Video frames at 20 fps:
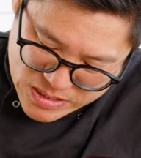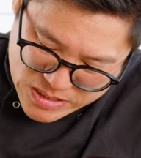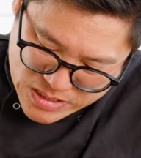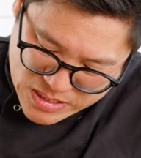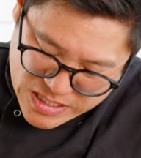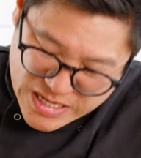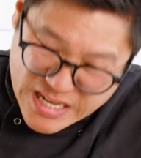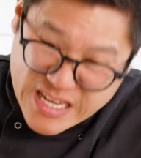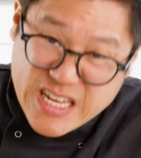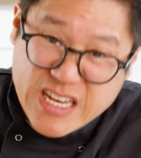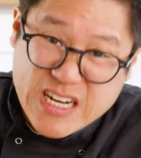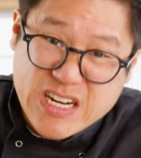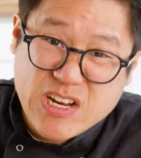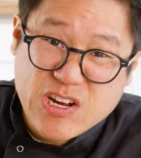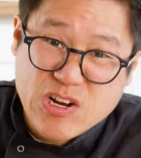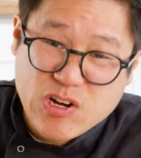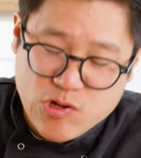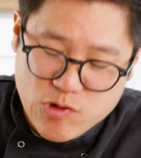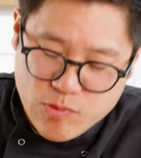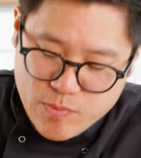thick and
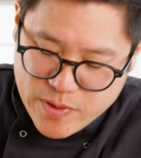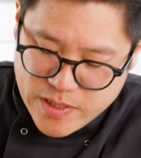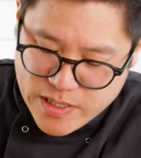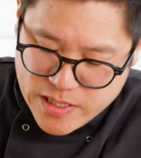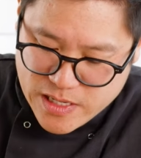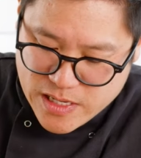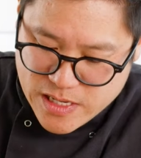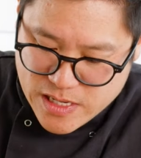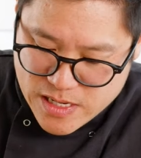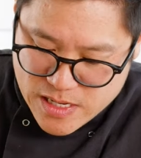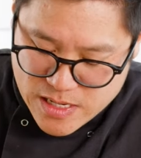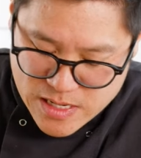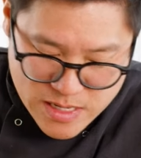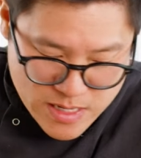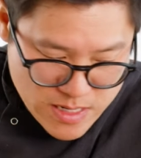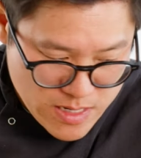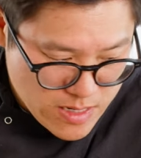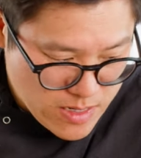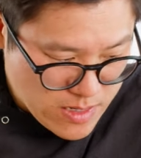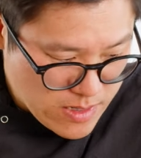gloopy.
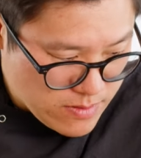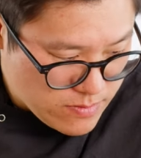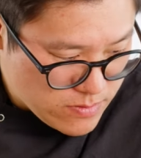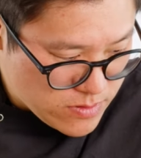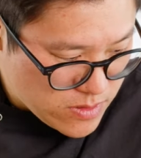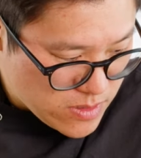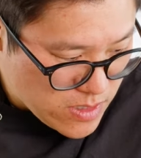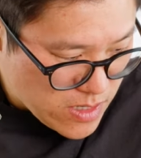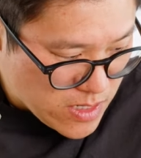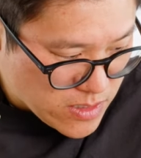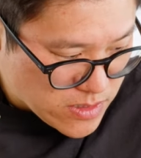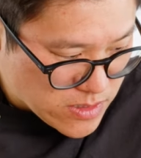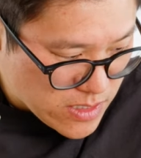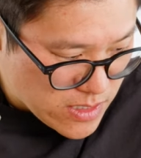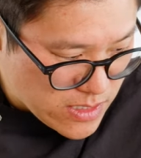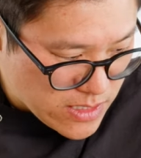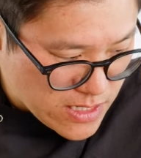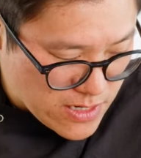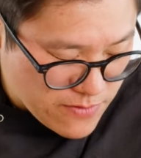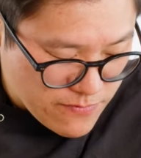Just
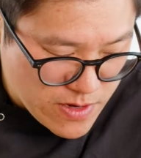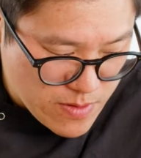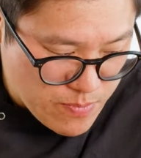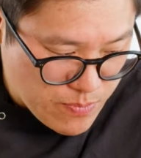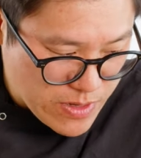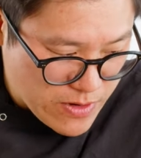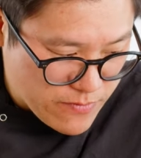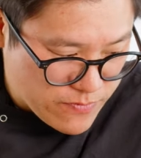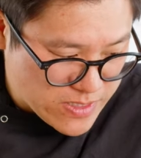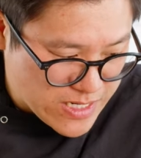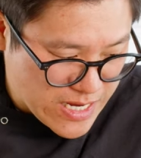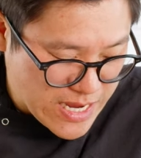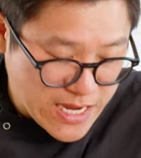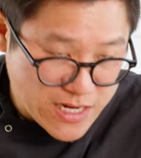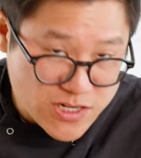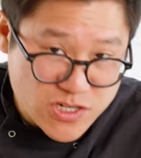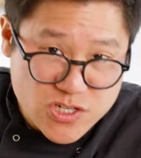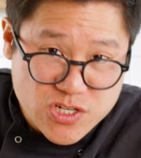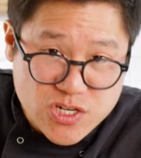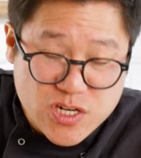going to give it a bit of
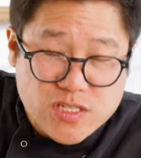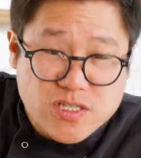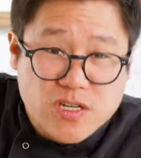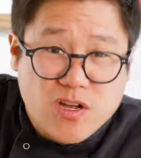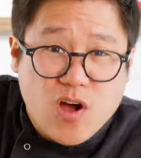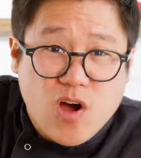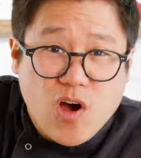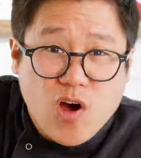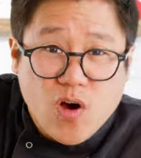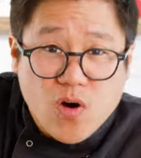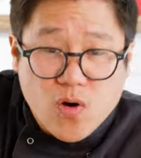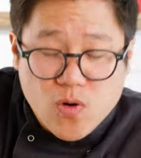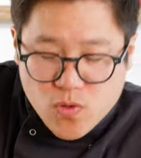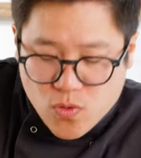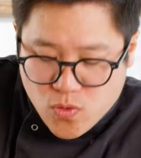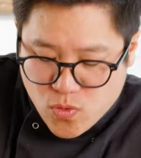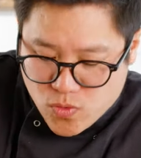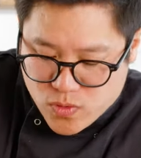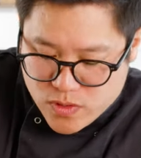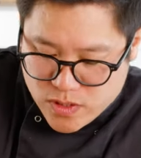texture to
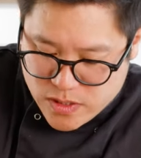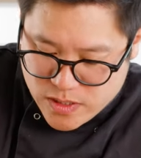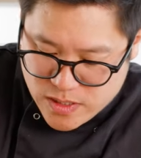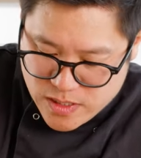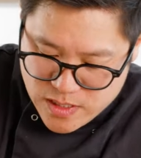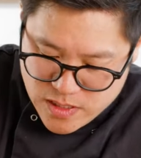hold